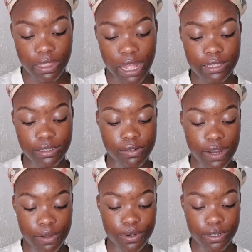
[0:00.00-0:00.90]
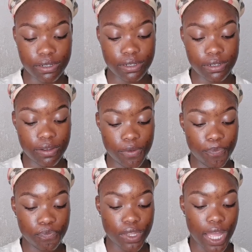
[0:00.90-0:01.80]
That's the right word.
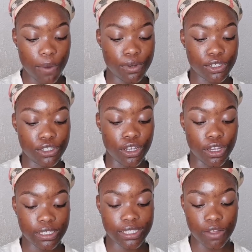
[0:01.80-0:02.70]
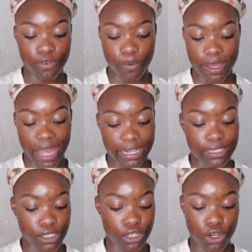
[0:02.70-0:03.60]
I was not self-aware. I
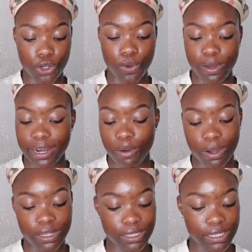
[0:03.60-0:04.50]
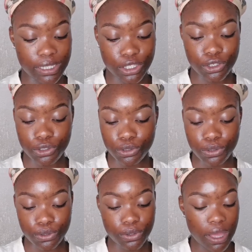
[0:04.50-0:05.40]
did not know what I wanted to
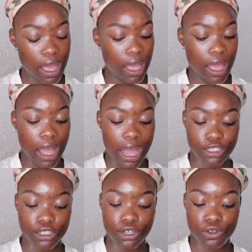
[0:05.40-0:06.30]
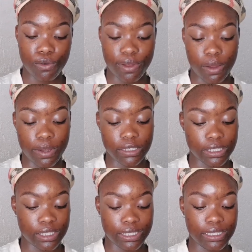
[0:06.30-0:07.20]
do. I didn't know what I
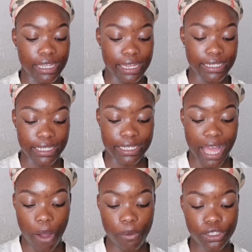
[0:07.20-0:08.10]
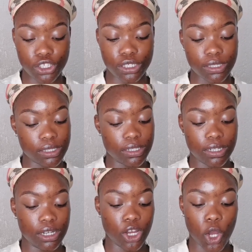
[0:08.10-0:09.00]
wanted to study. I was just
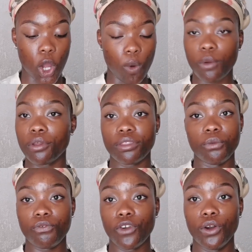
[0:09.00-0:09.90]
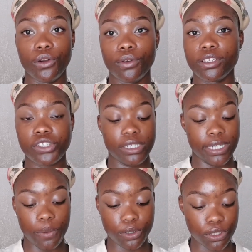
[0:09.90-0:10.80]
going with the flow,
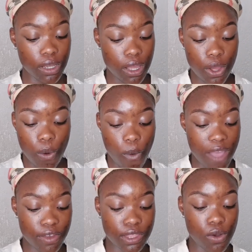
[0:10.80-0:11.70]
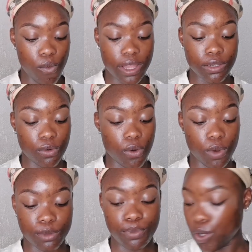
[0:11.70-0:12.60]
literally. I was, wherever the wind
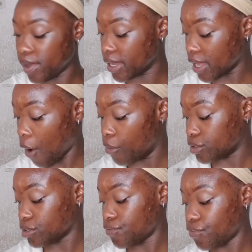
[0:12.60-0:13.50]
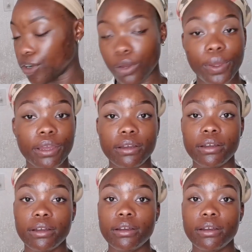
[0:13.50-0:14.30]
was blowing, I was also following.